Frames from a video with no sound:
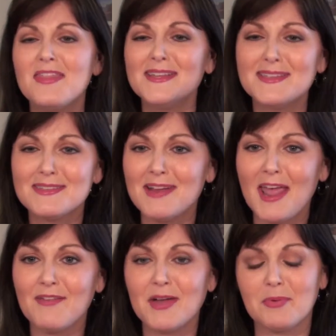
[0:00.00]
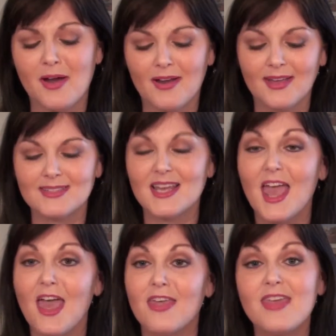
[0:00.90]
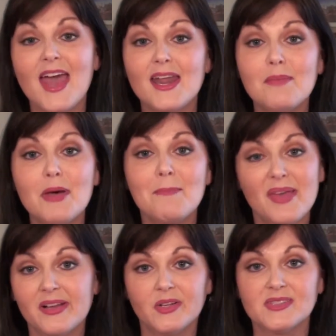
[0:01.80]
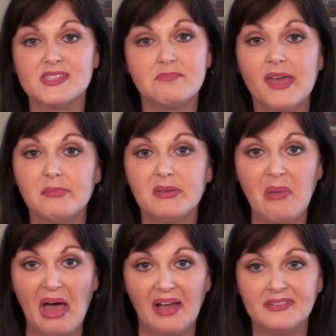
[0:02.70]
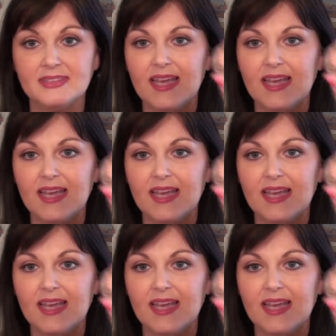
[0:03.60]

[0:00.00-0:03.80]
This is an Avon product that Emma Pickles made me buy,